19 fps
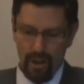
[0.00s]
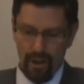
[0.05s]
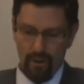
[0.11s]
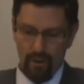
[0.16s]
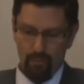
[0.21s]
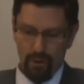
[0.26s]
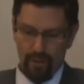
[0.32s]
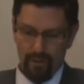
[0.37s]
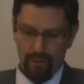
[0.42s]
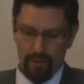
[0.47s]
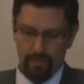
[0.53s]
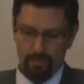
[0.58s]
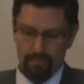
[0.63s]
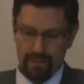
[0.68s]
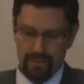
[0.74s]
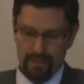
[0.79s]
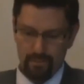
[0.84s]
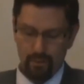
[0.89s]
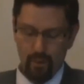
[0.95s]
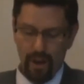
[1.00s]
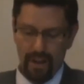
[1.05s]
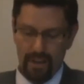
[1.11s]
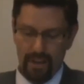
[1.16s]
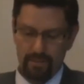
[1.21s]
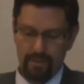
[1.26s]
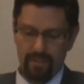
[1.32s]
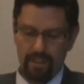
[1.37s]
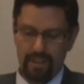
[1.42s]
And one of the principal
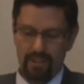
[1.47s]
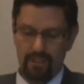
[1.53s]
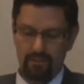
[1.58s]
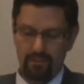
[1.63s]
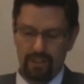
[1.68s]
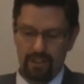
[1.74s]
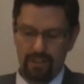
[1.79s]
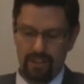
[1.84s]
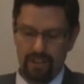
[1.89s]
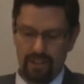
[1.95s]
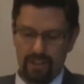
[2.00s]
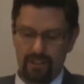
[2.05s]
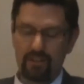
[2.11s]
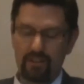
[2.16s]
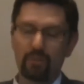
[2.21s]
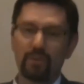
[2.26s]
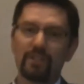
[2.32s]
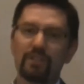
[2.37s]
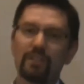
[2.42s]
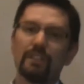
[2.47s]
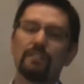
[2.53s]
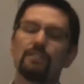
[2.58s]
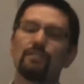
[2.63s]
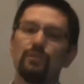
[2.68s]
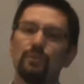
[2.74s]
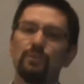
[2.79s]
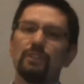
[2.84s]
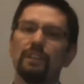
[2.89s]
aims of that strategy is to
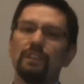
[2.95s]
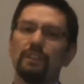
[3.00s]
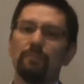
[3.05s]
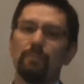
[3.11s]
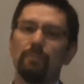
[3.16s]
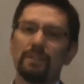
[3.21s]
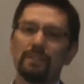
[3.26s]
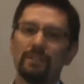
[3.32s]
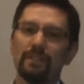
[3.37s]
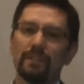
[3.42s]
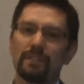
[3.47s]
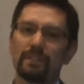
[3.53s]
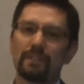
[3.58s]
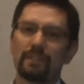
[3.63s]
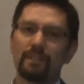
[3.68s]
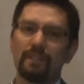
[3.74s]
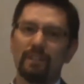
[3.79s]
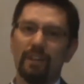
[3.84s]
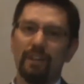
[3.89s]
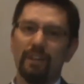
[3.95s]
assist New Zealand business